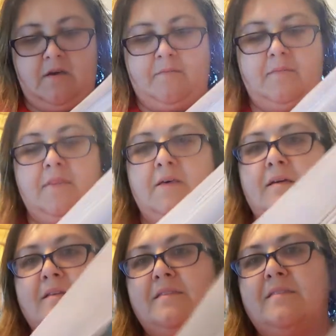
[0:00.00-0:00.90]

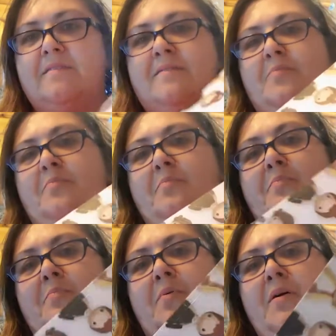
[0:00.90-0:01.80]
The
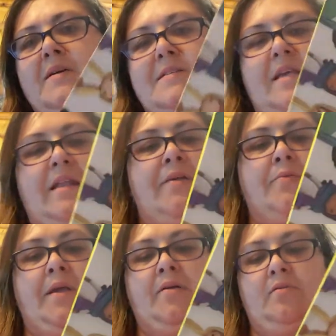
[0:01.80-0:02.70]
book is getting
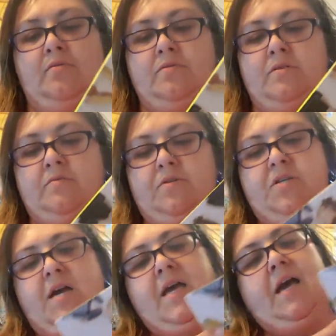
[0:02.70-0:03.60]
wrinkled, which
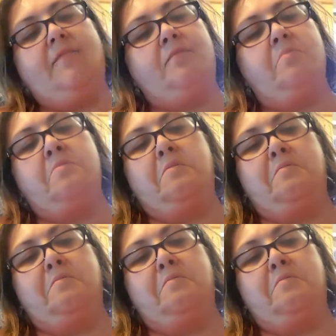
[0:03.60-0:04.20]
I have a